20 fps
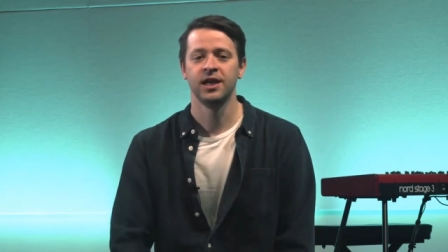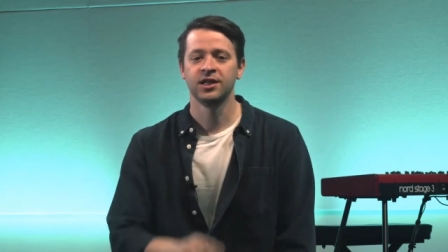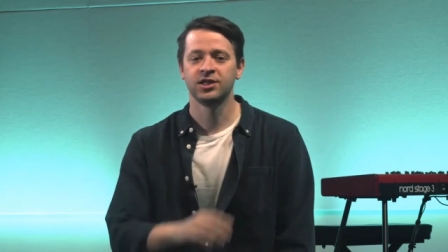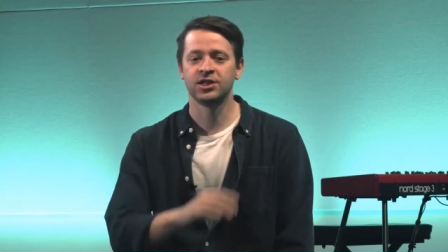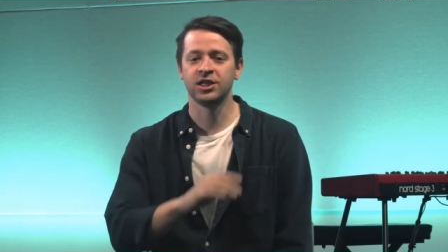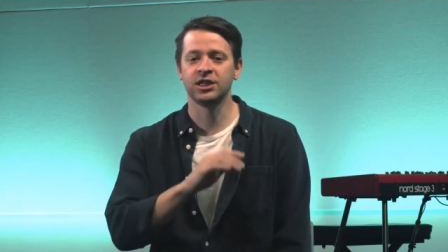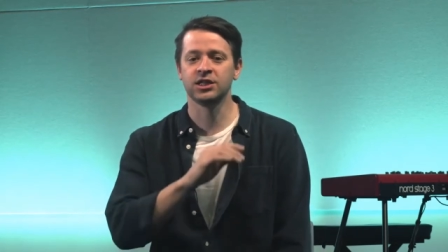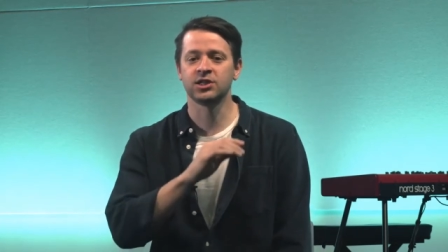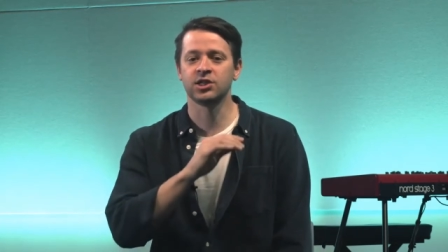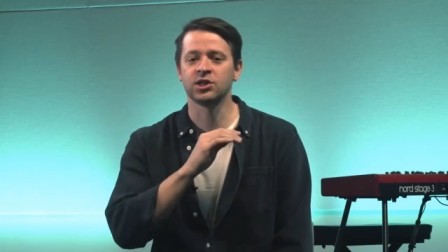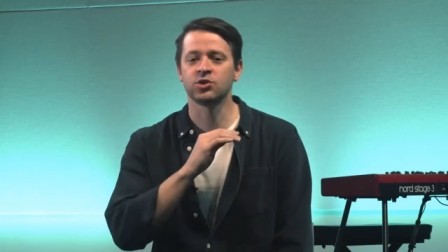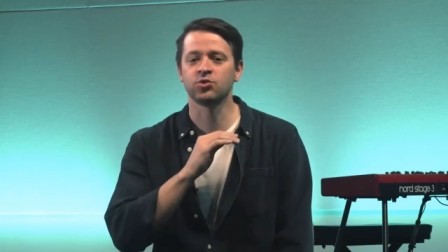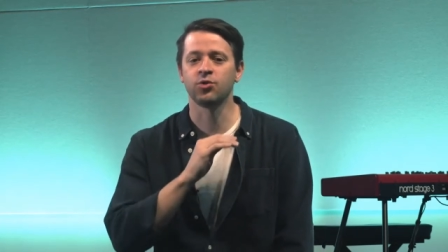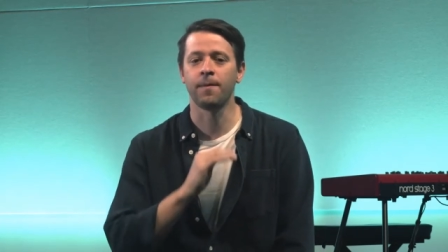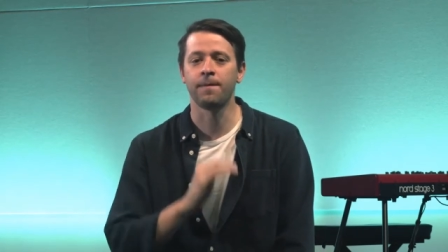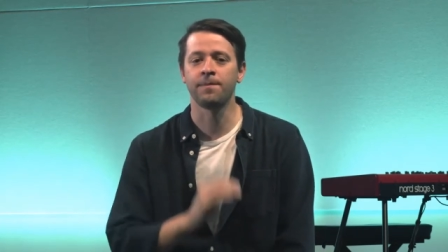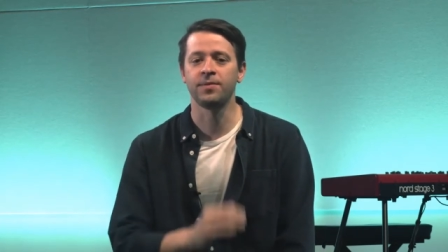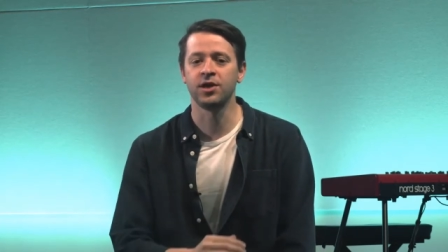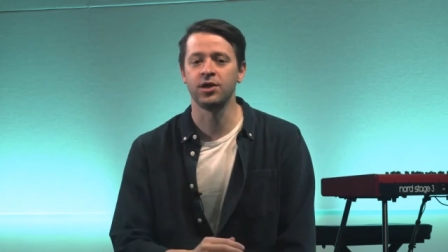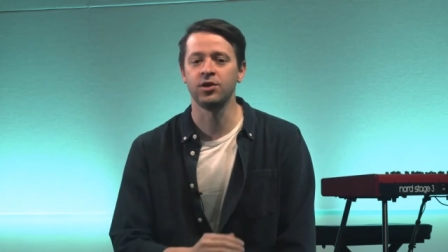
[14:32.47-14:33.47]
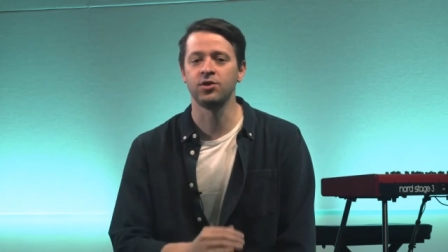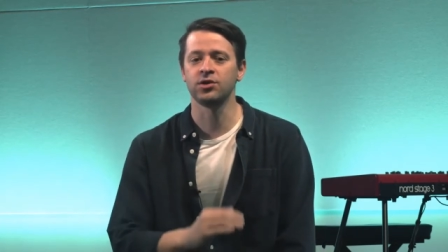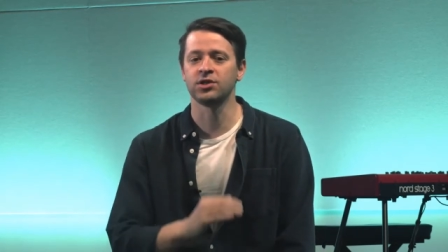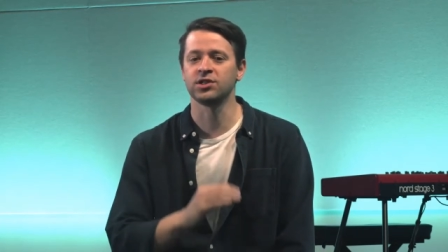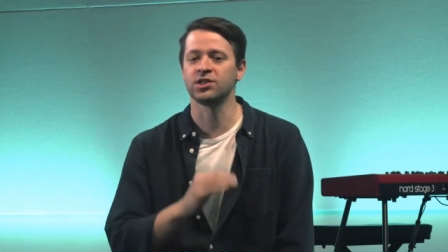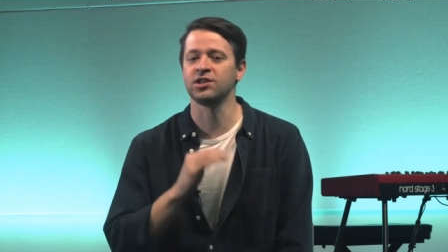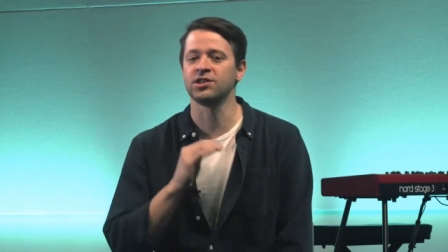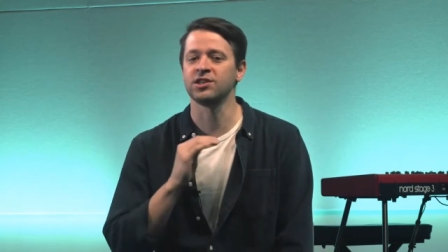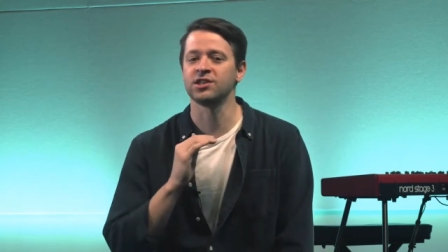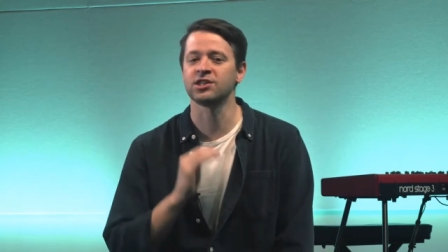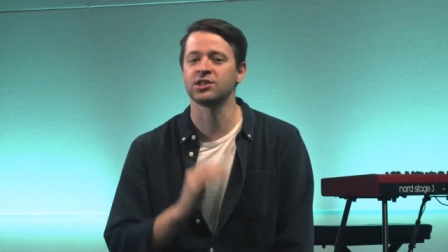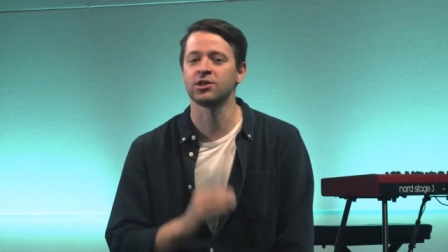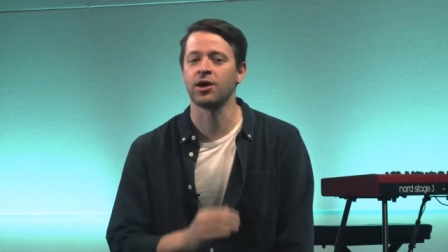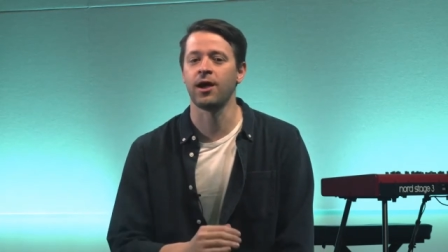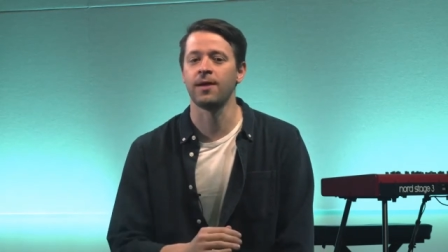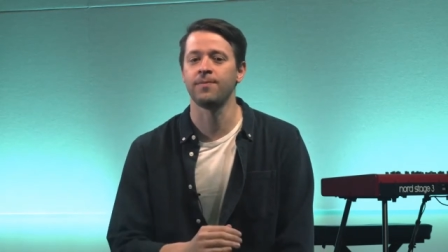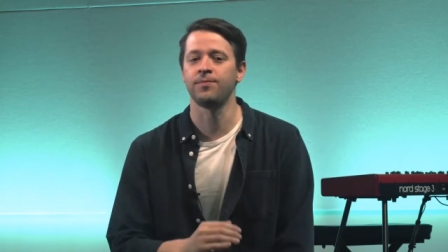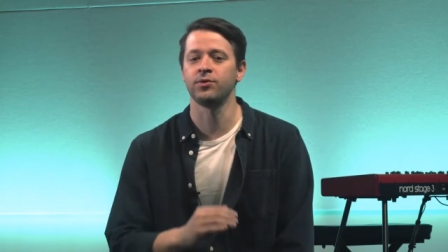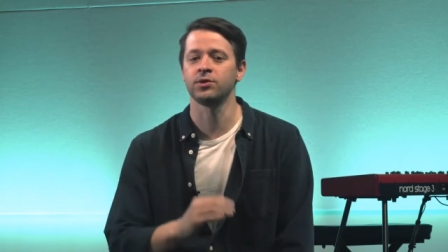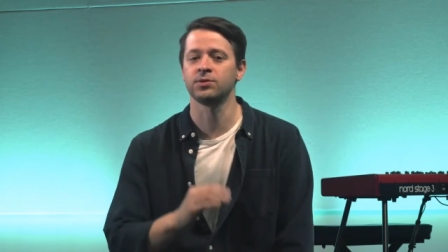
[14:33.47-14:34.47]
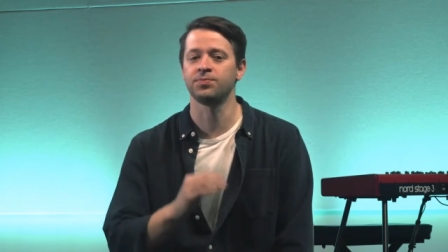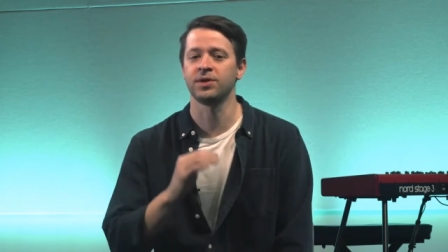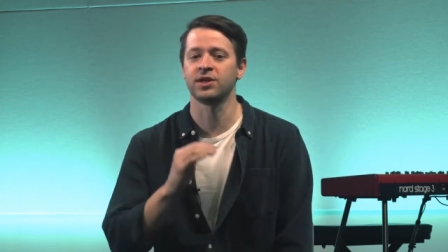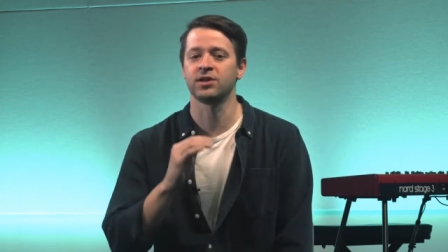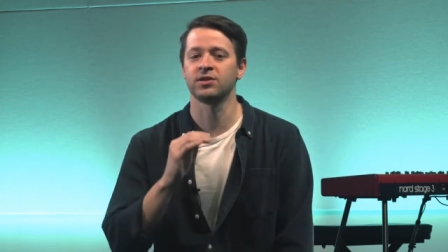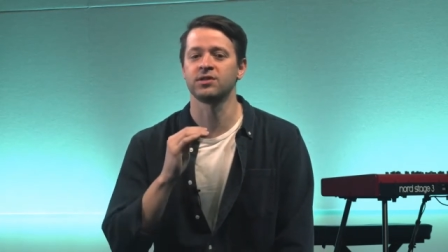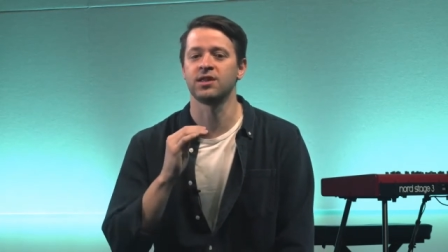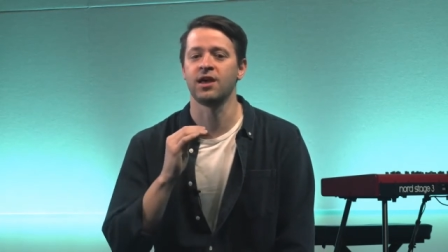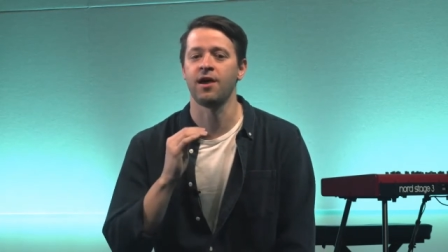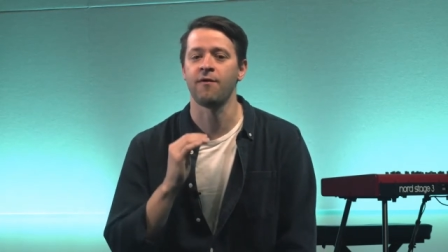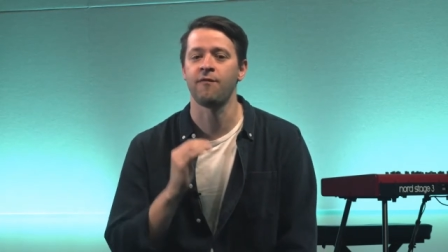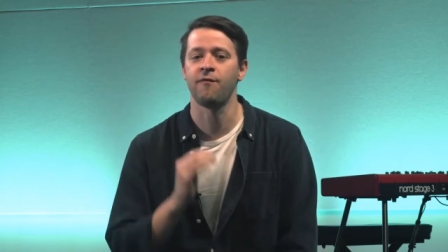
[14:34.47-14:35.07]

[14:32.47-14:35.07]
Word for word: Jesus rebukes the disciples because their